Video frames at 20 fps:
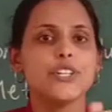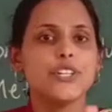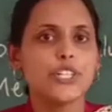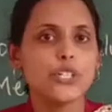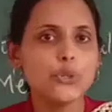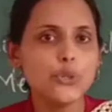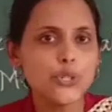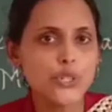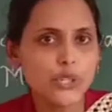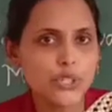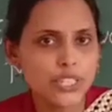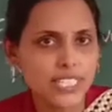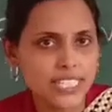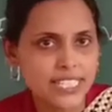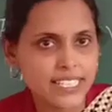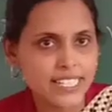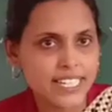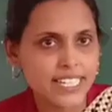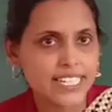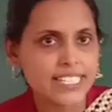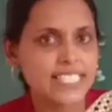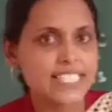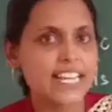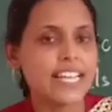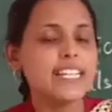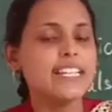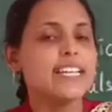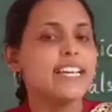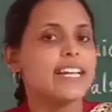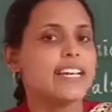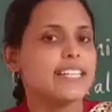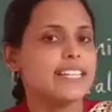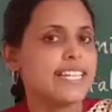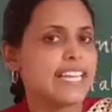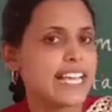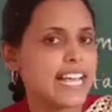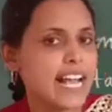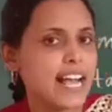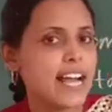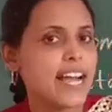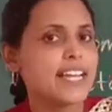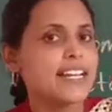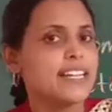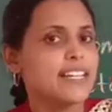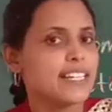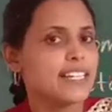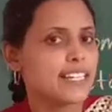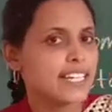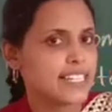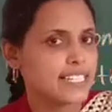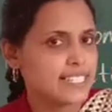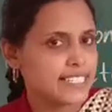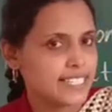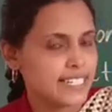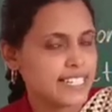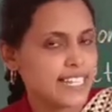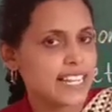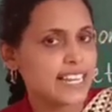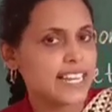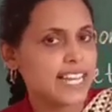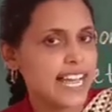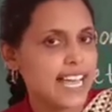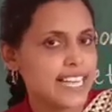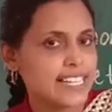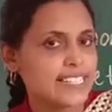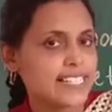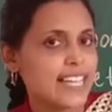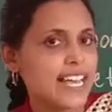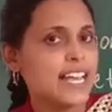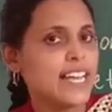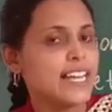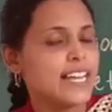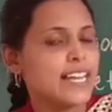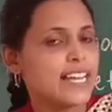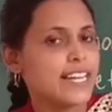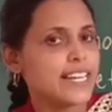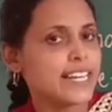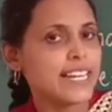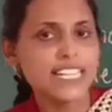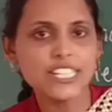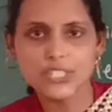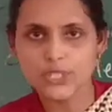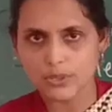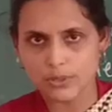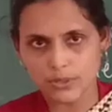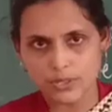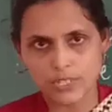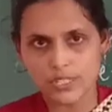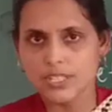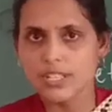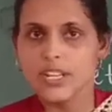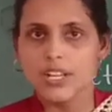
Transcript: Due to this reason, they are considered as a resource.